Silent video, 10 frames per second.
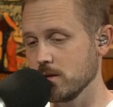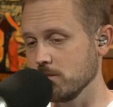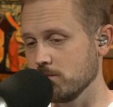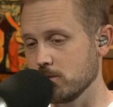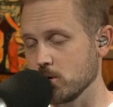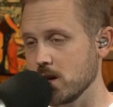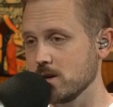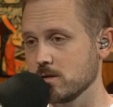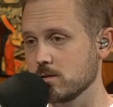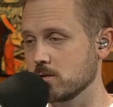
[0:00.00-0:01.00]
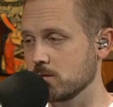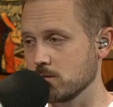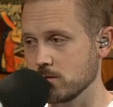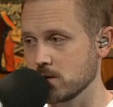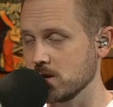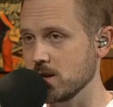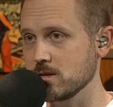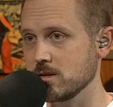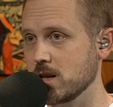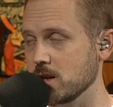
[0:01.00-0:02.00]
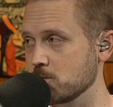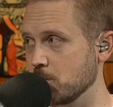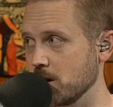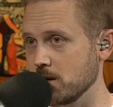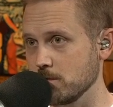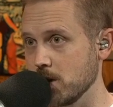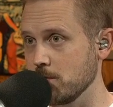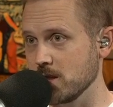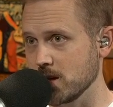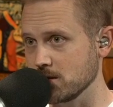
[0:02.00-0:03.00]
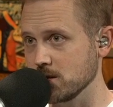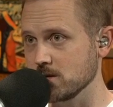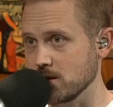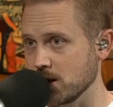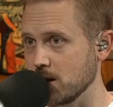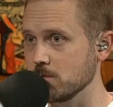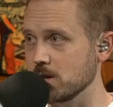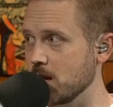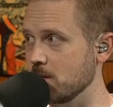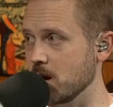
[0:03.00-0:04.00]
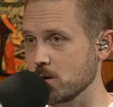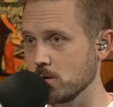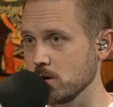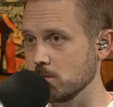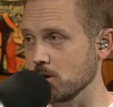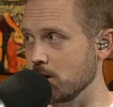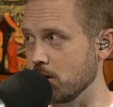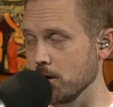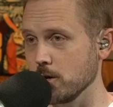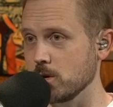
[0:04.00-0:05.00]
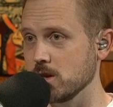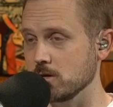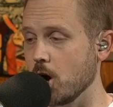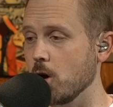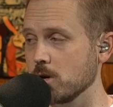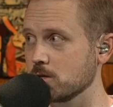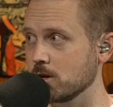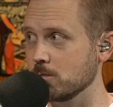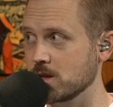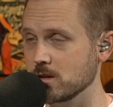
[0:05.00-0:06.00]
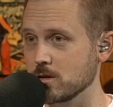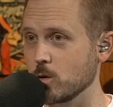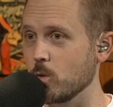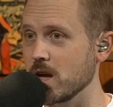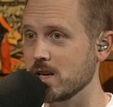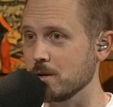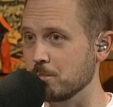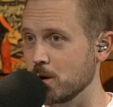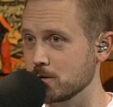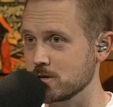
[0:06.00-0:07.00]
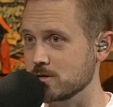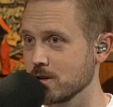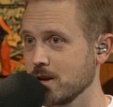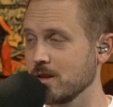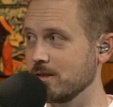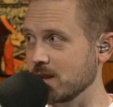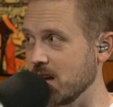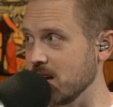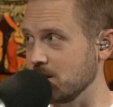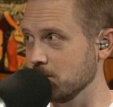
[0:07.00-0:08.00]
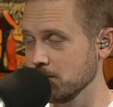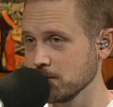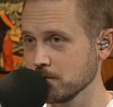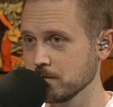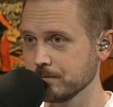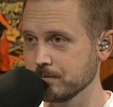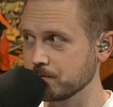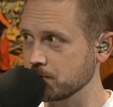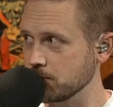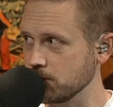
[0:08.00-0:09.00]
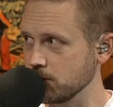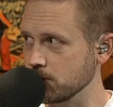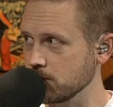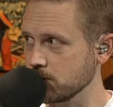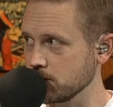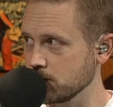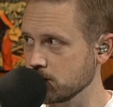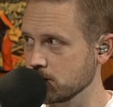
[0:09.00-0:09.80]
the greatest contested catch player maybe that exists in the game today, Mike Williams, although he is always hurt because of the way he approaches the that's, game. That's he true. He needs to learn